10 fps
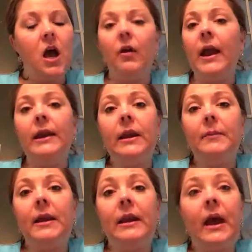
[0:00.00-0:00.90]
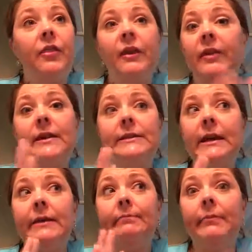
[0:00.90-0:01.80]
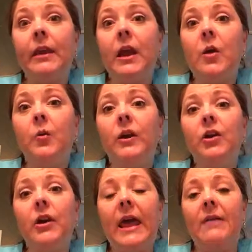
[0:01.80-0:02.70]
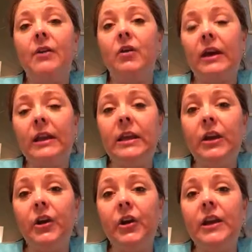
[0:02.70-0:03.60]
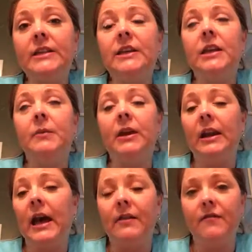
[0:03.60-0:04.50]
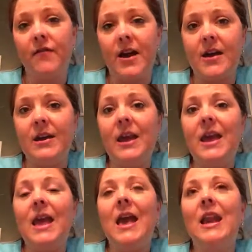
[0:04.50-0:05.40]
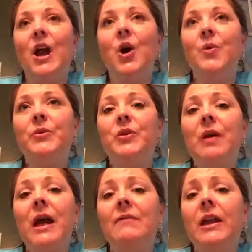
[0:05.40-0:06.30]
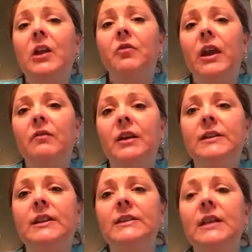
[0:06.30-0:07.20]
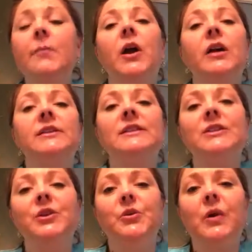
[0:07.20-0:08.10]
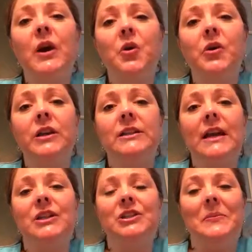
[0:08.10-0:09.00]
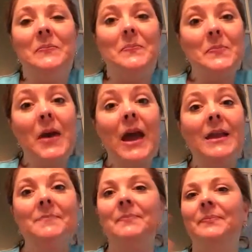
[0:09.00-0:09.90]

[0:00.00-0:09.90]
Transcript: All right, I think that's it. We are going to have a great year. It's going to be a lot of fun. And I hope you have a great rest of the summer. I'll see you at orientation. Bye.